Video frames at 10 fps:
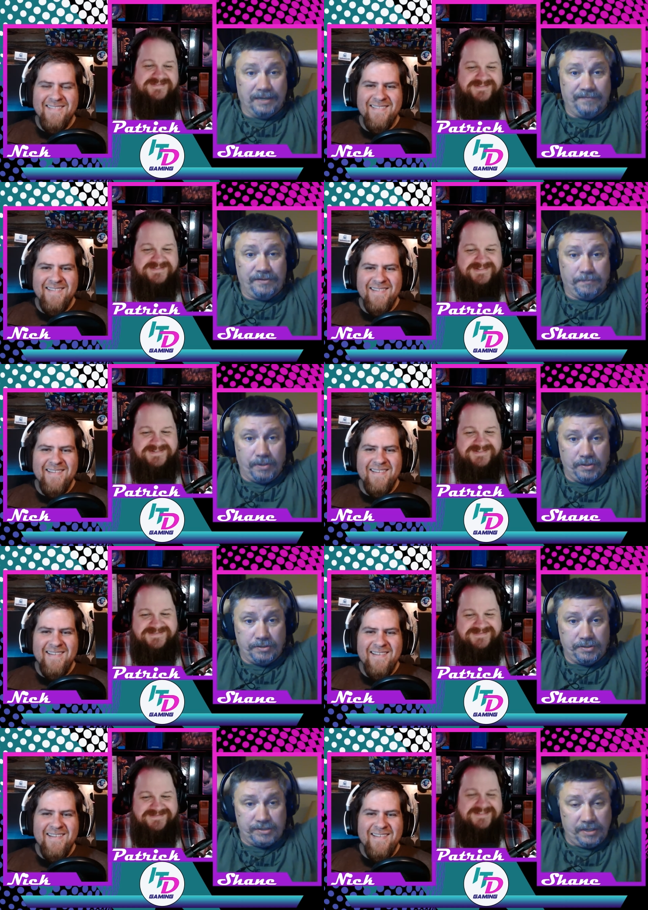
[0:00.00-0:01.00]
Speaker 1: left to
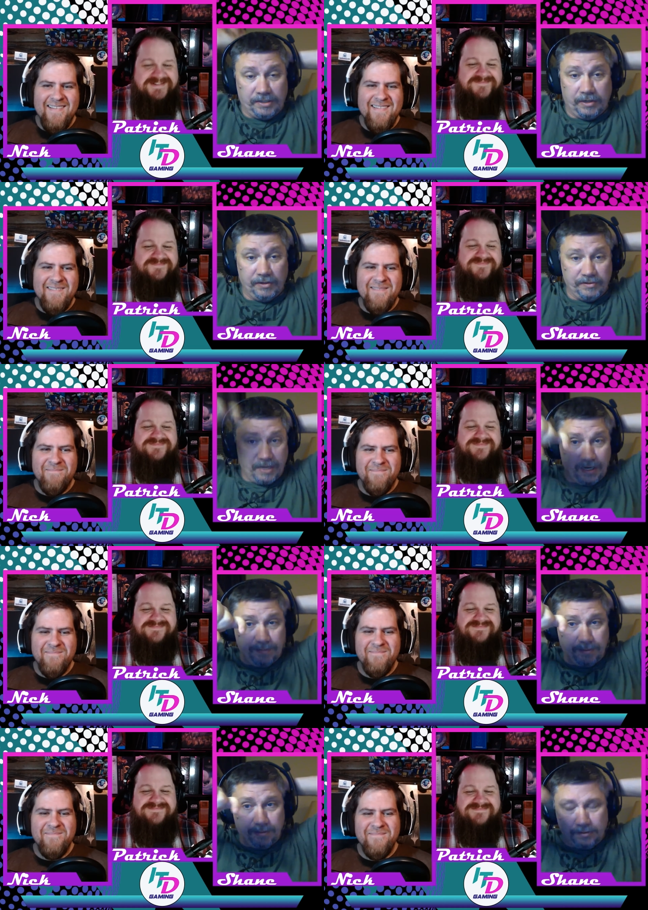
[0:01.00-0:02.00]
purchase.
Speaker 2: All you right. got the little
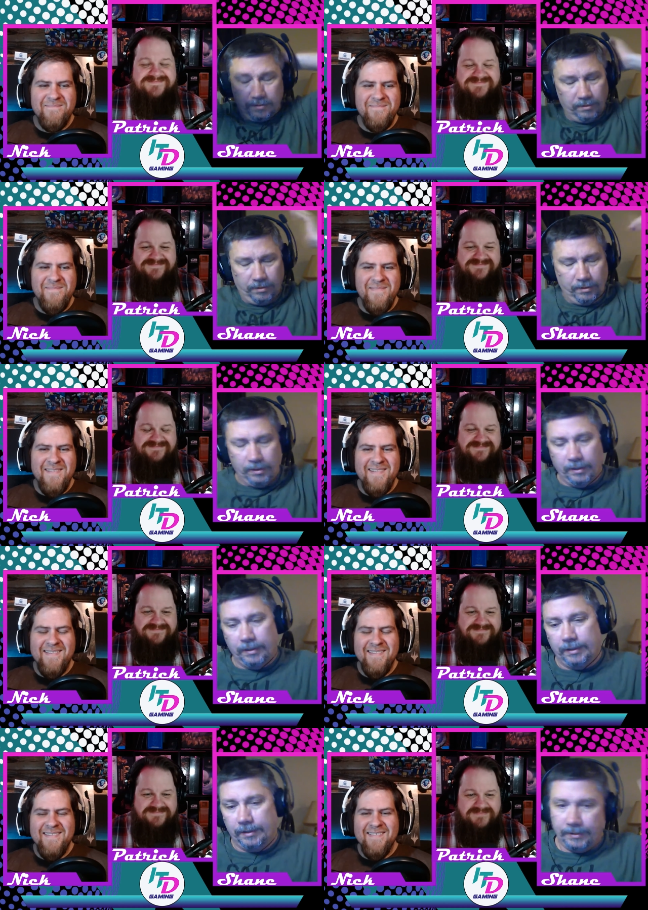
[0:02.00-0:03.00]
timer.
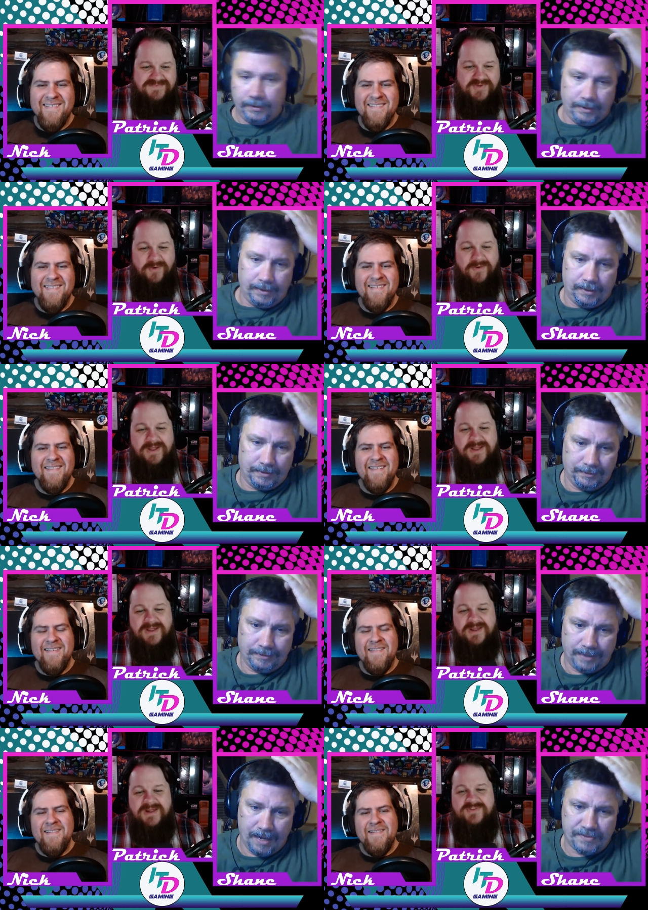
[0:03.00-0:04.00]
So. Yeah.
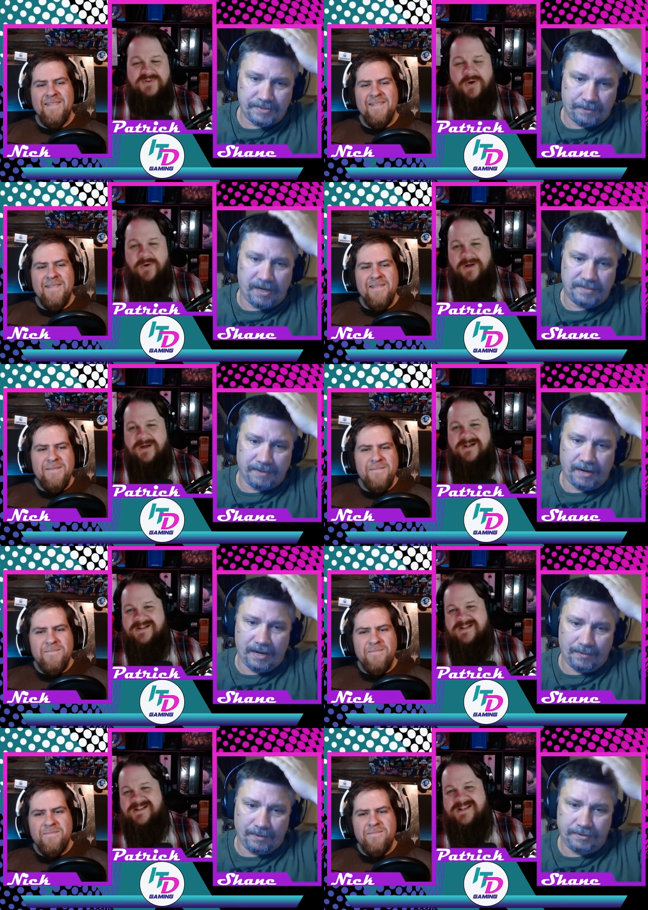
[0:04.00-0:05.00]
I was so, surprised by
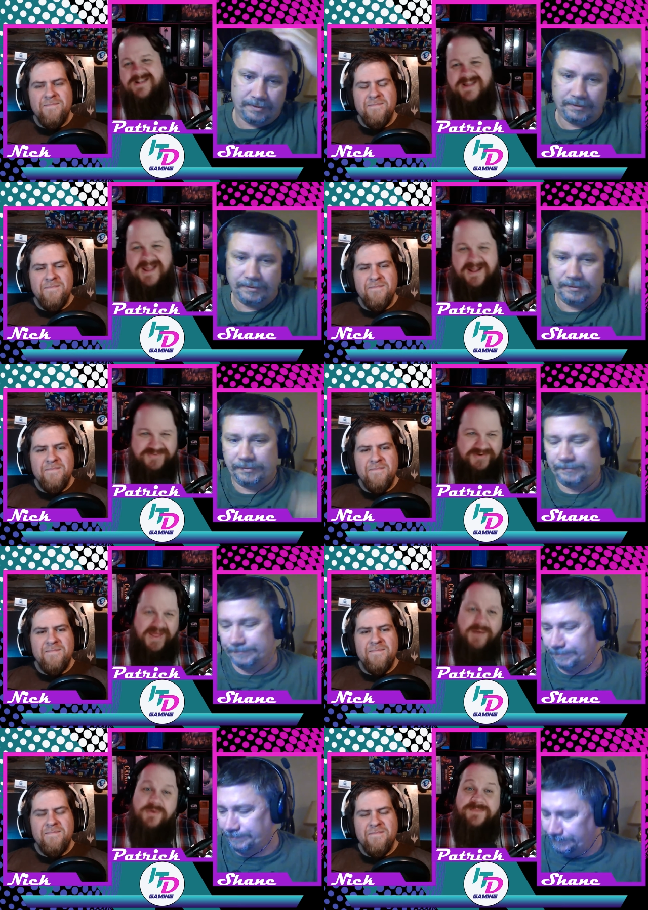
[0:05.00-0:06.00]
that one. Yeah, so
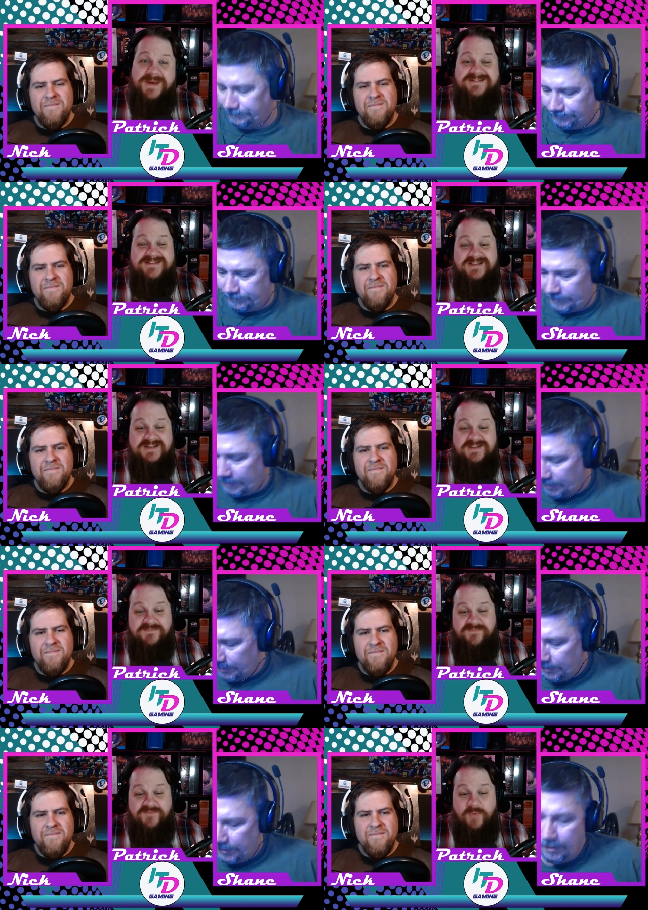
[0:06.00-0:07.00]
that was basically
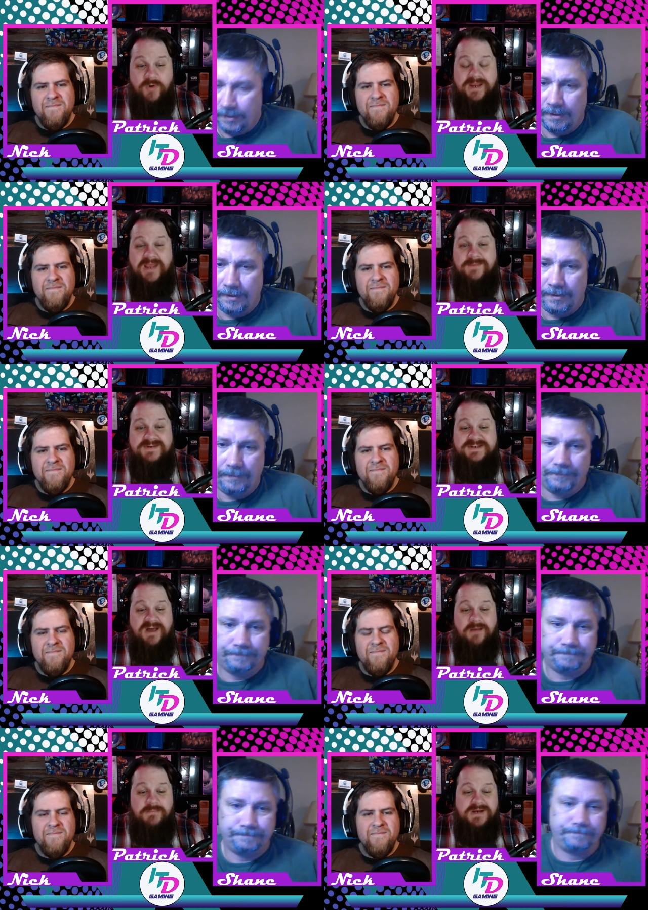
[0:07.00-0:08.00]
the four games that
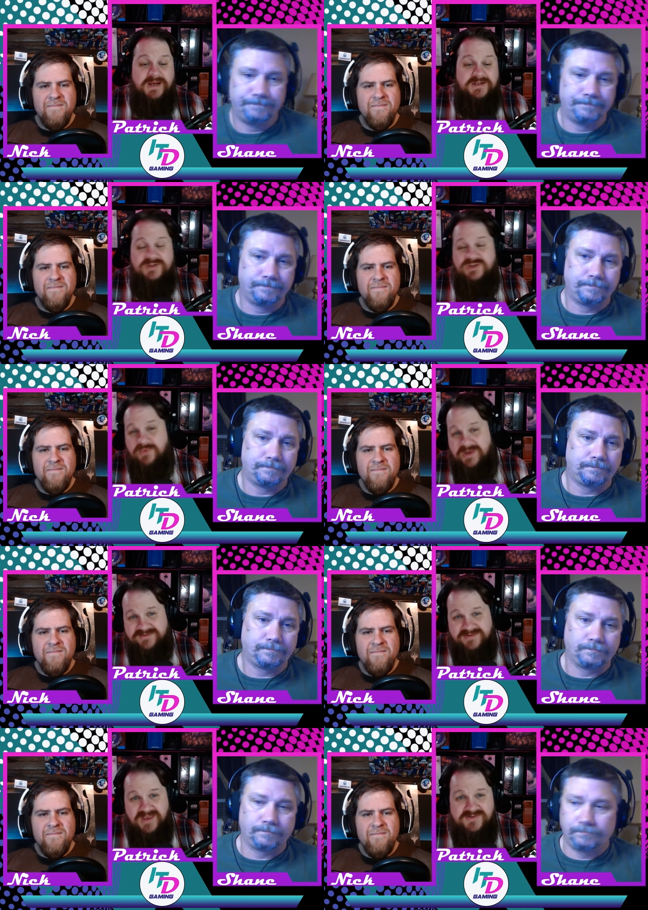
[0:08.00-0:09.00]
dominated the U
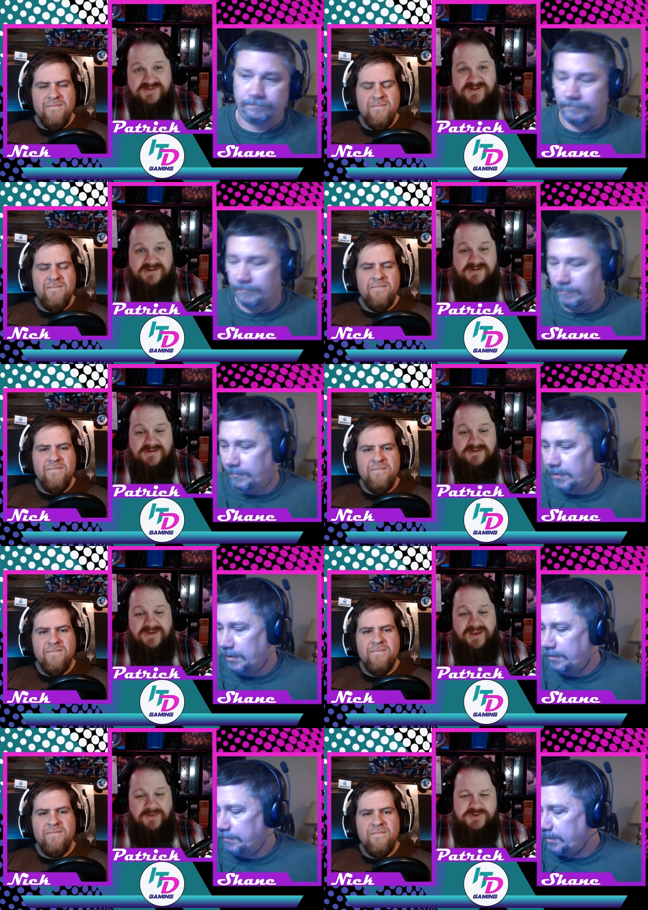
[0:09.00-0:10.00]
S last year,
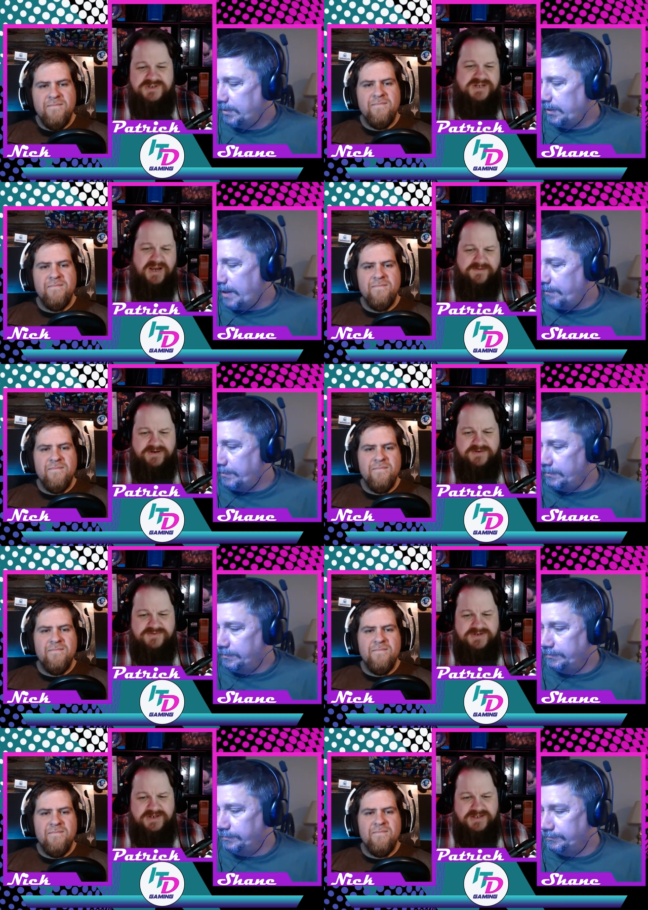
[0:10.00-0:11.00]
and which is kind of an
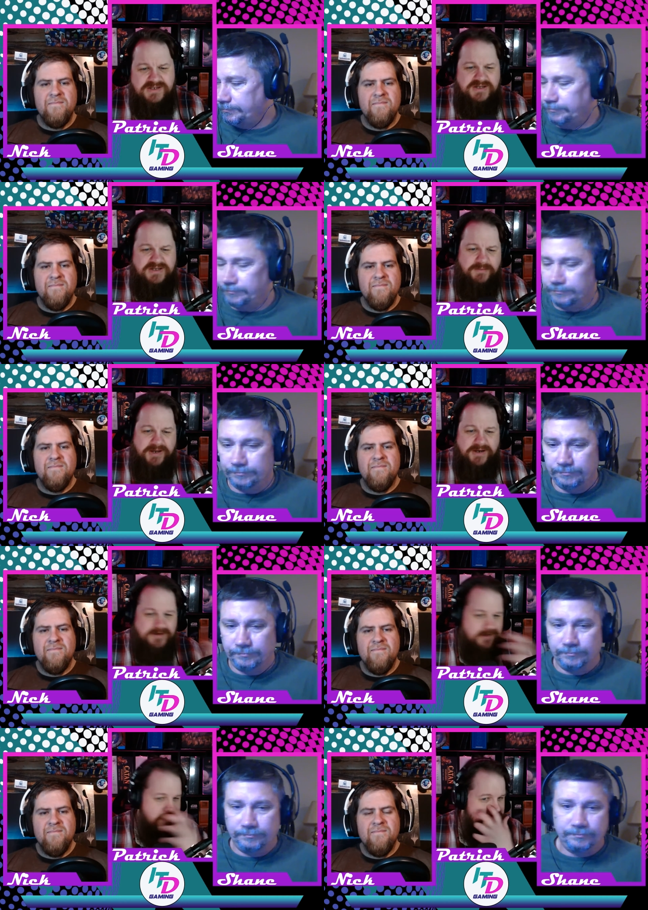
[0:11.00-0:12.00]
interesting thing. I mean,
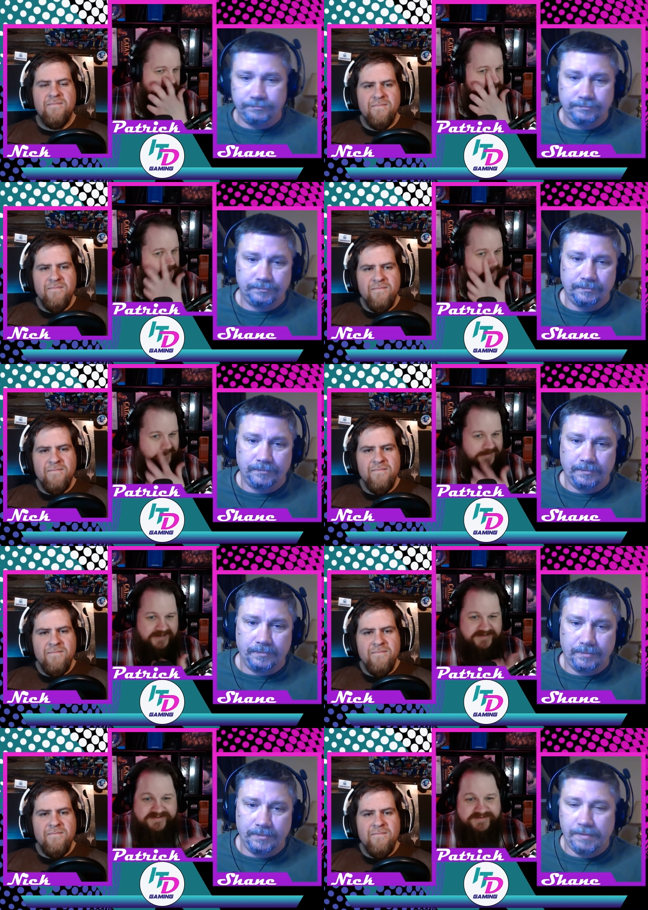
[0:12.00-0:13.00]
I
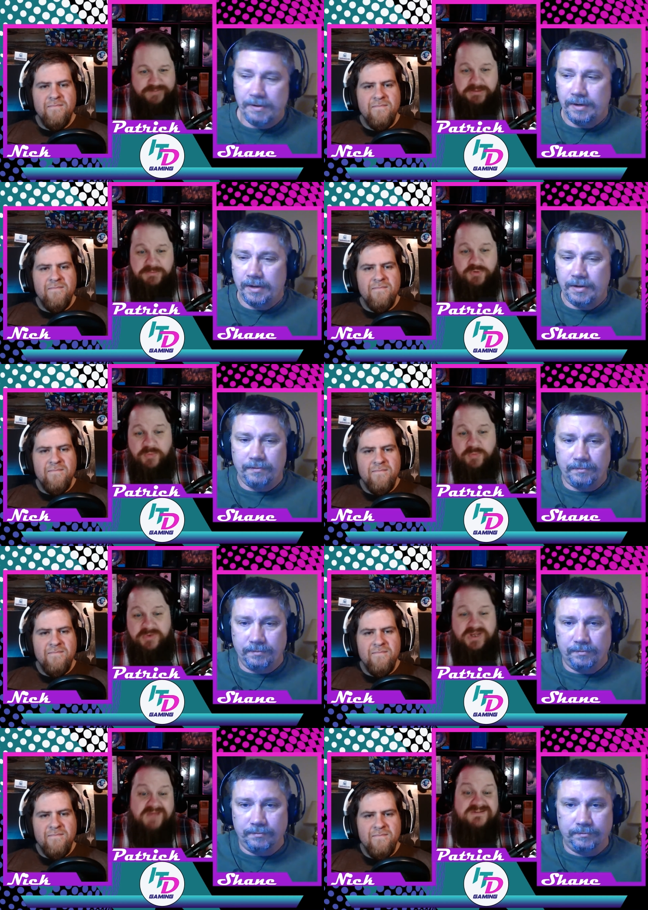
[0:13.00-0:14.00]
guess maybe more
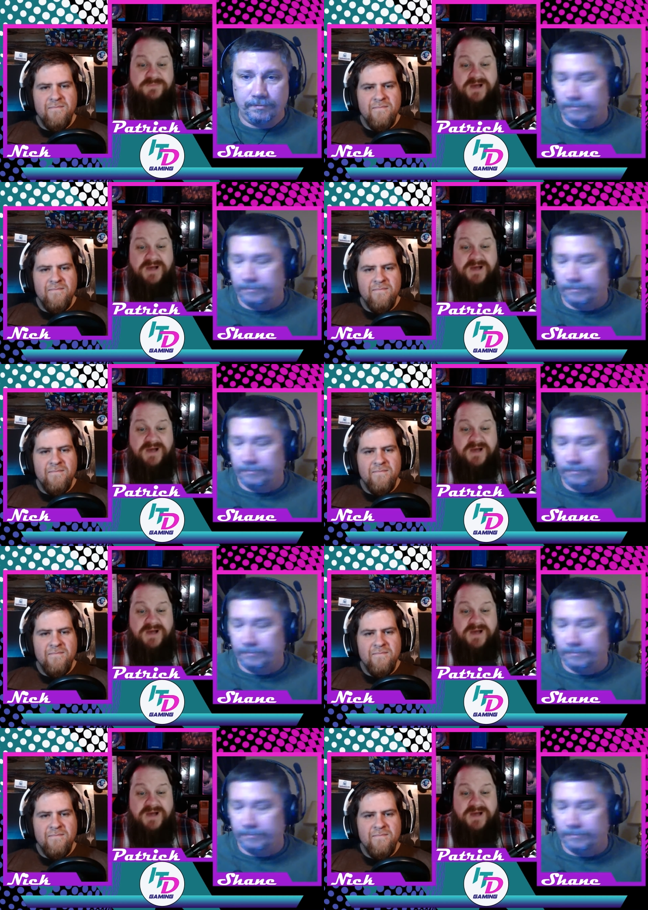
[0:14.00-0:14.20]
mobile games are